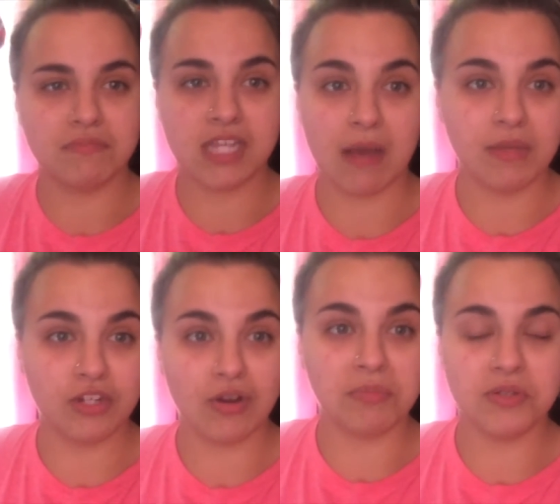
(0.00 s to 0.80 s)
tummy
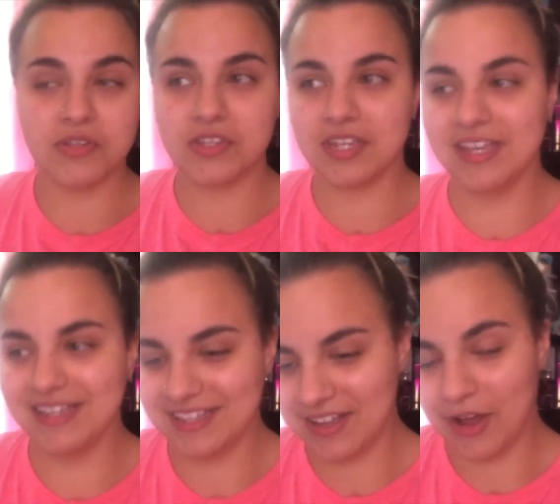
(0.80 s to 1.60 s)
troubles
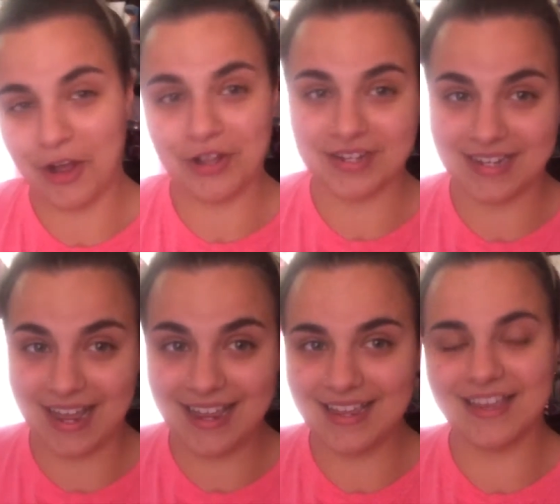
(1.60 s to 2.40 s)
all
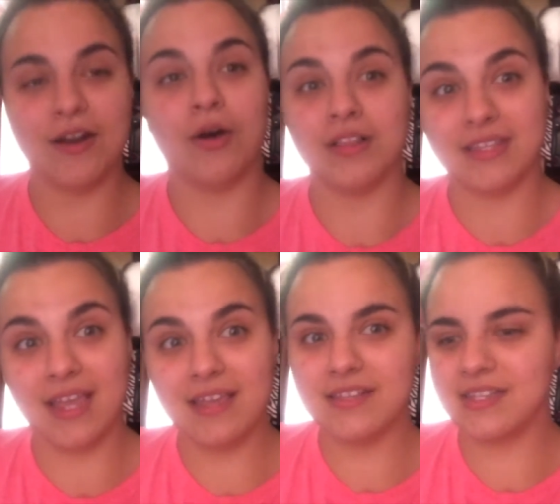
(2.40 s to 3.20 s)
night and all
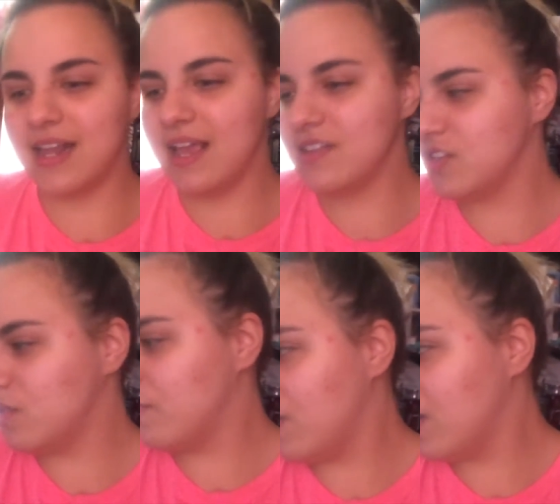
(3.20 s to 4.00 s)
day today
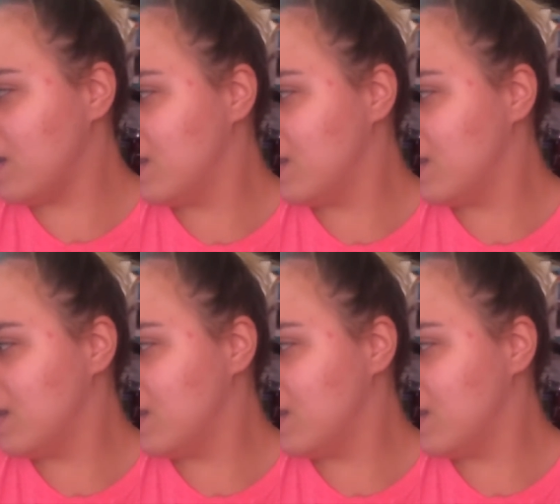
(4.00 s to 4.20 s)
so far.